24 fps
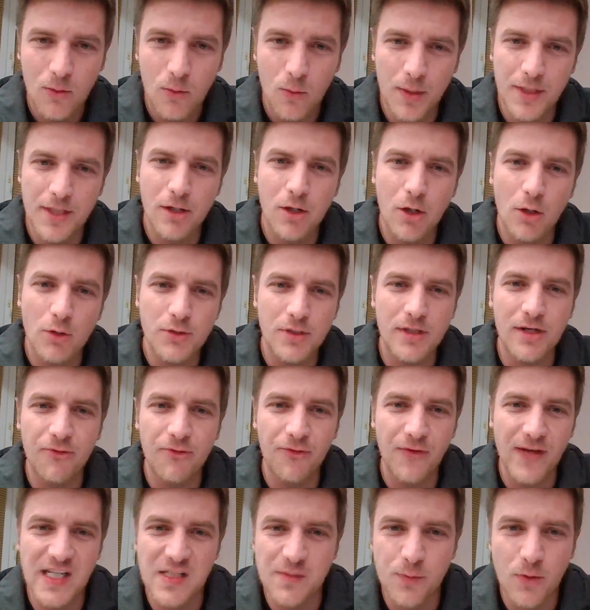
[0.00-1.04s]
When you go to the
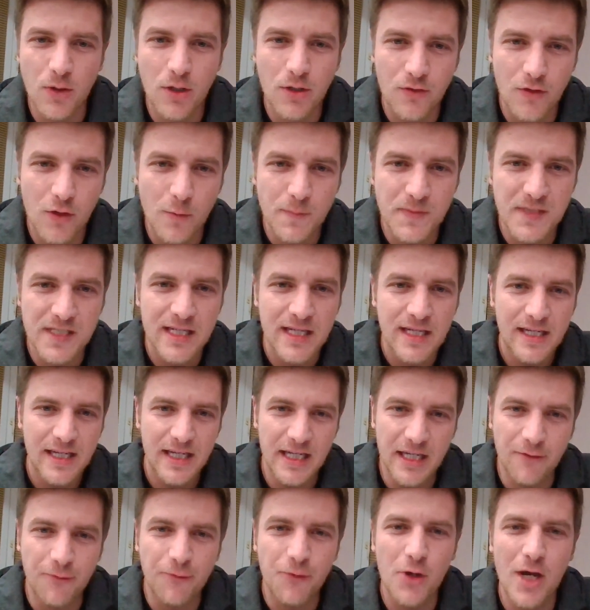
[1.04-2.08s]
Facebook groups,
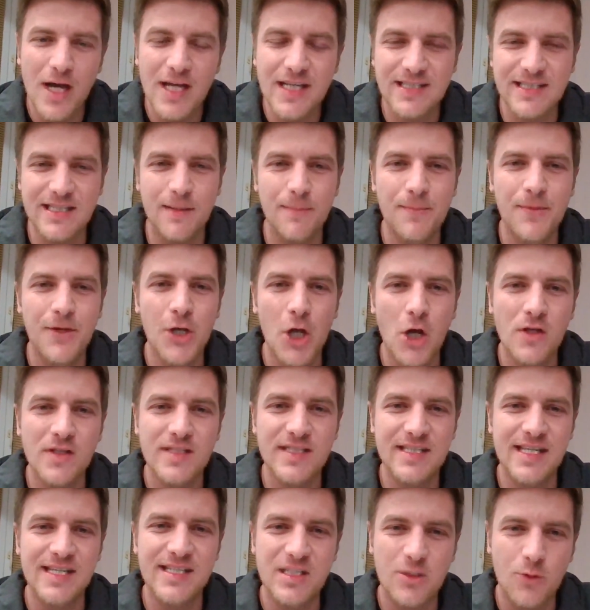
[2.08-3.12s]
if you ask some
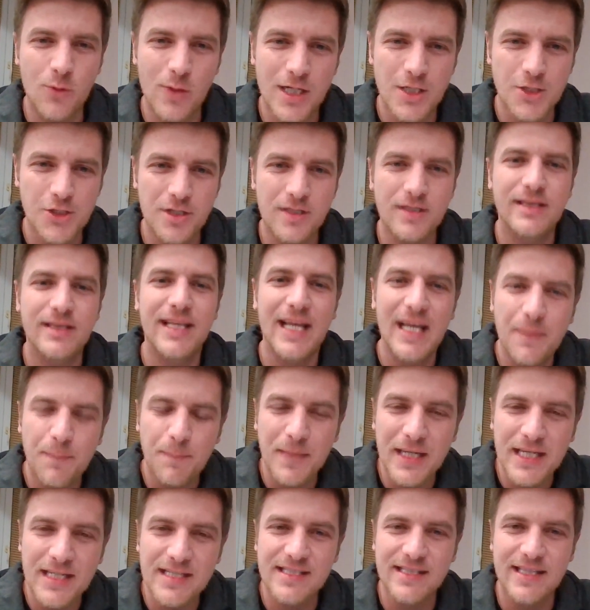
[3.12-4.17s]
nonsense question, that
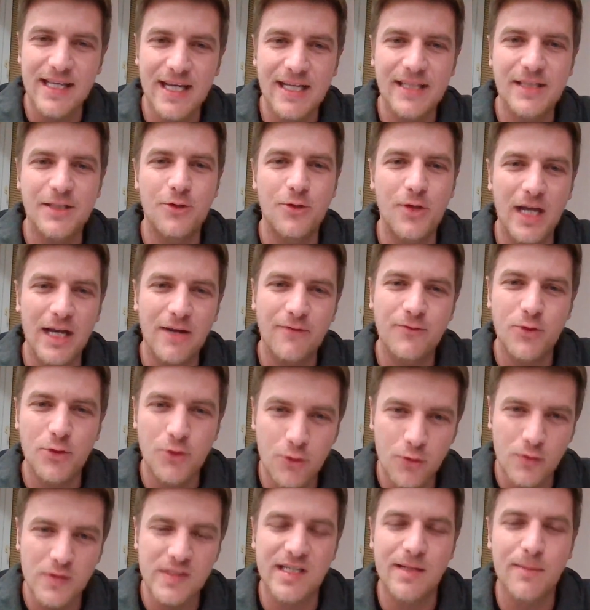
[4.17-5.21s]
means that you have to
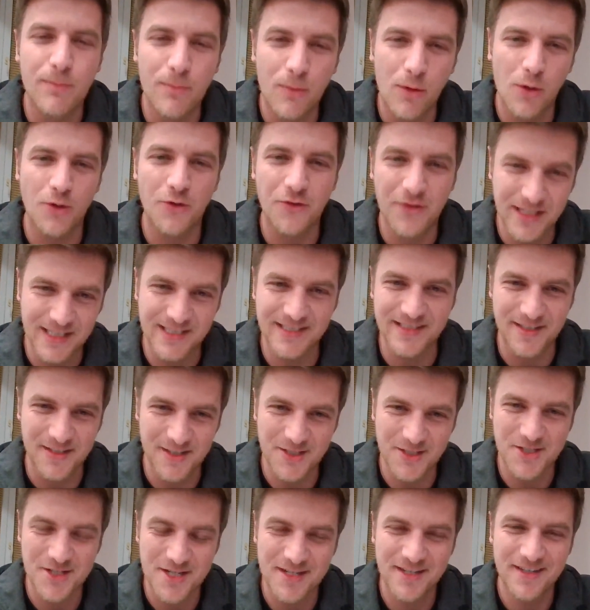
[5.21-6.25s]
do some more
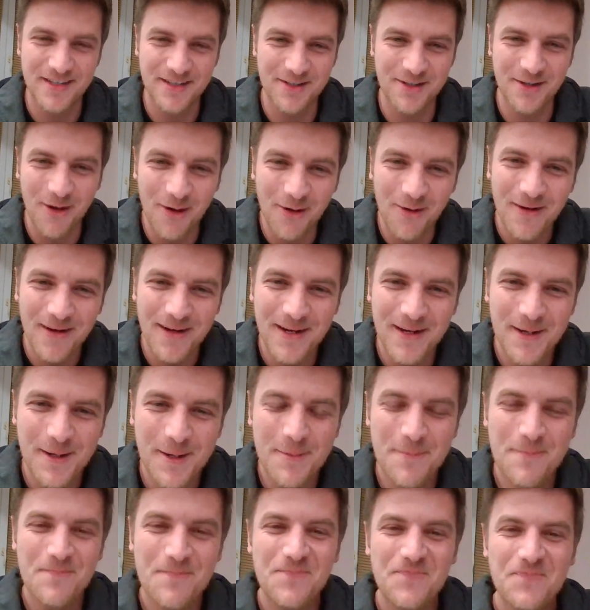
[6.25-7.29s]
research. You know,
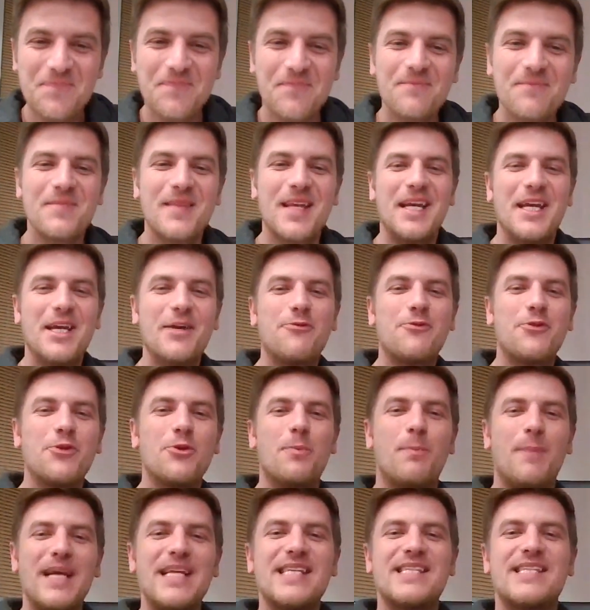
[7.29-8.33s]
if you
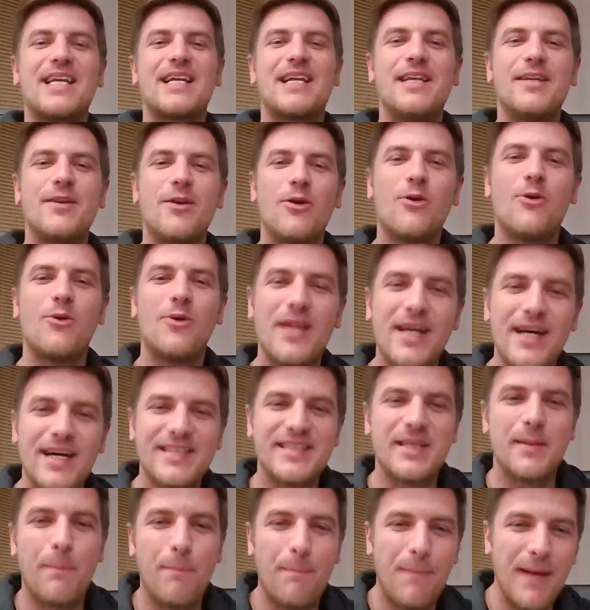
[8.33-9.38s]
basically know
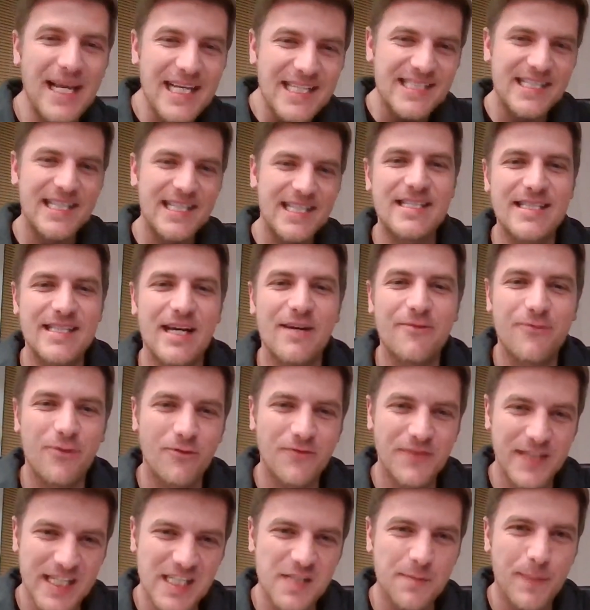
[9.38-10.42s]
the basic stuff
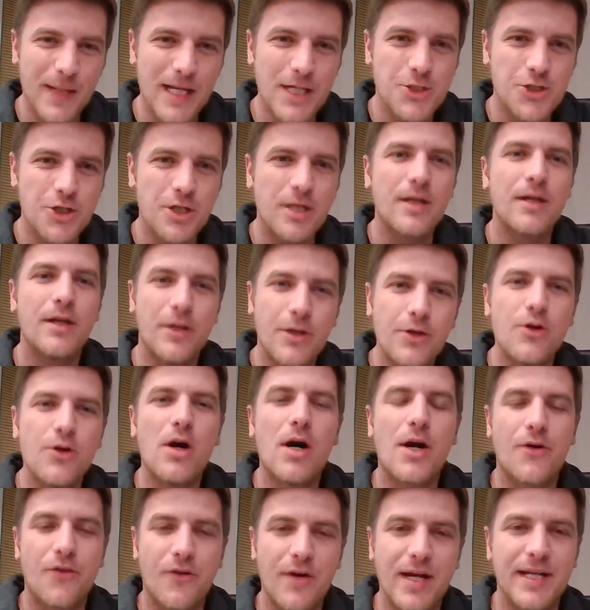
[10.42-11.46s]
of dispatching, you
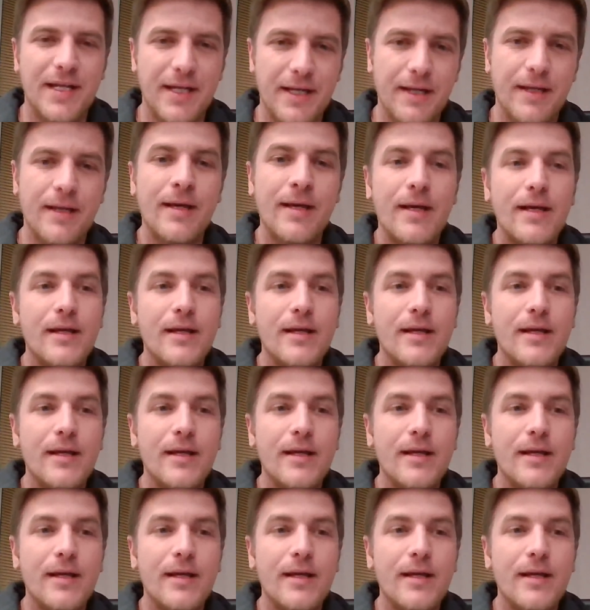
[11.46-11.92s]
are ready.